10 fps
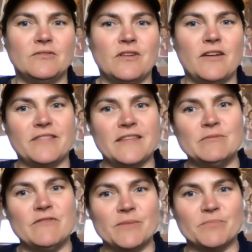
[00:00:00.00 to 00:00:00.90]
a theme
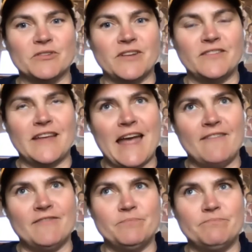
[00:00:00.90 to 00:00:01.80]
developer doesn't
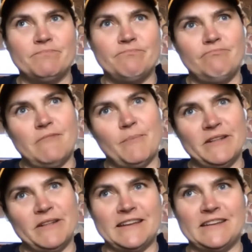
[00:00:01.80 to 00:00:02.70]
have the
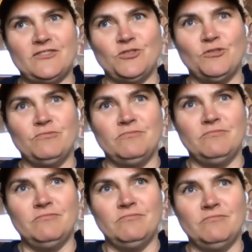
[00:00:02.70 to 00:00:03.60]
ability to
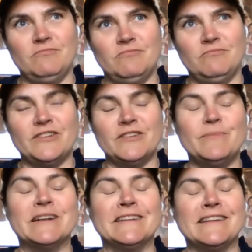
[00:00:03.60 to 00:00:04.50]

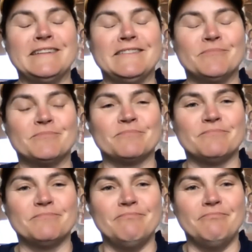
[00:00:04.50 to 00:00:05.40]
fundamentally
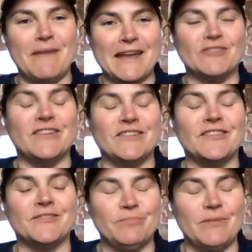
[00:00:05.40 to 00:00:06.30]
make
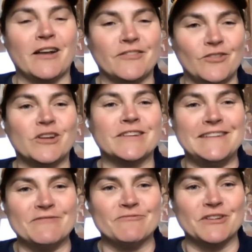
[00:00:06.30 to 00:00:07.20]
Genesis blocks look
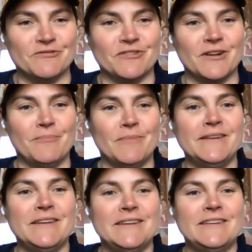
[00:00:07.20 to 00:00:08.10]
different from
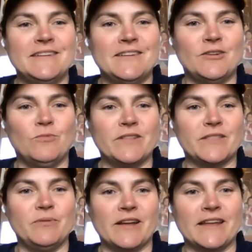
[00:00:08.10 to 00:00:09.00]
what
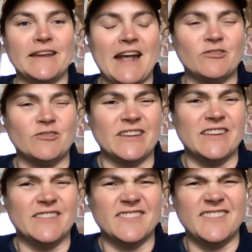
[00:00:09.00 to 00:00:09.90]
the plugin actually
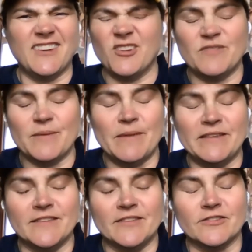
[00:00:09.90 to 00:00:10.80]
is. I don't know if that
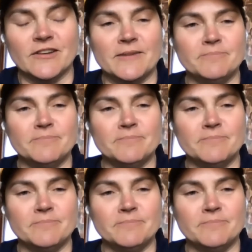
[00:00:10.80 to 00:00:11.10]
made sense or not.